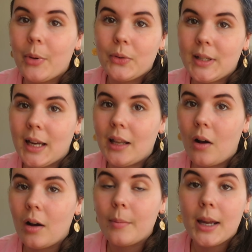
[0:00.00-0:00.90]
posting it
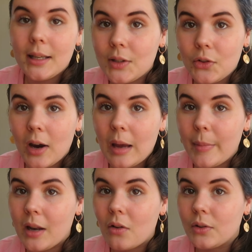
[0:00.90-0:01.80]
on my Instagram
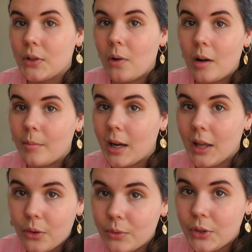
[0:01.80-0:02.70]
and also on my
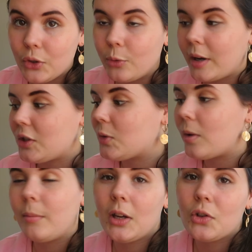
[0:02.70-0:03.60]
YouTube. I just
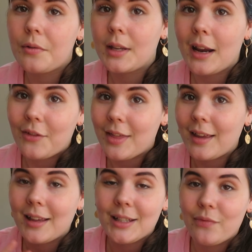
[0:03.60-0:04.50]
wanna make sure that
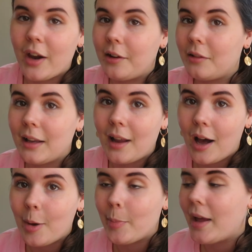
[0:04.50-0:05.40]
everything is final and
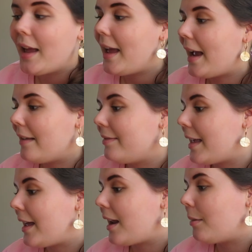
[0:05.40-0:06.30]
up, and
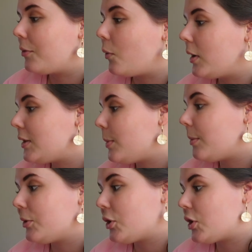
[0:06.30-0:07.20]
then I'm going to be
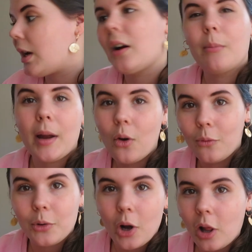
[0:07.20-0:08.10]
able to share my
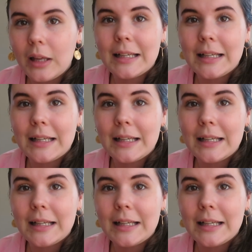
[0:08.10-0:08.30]
overall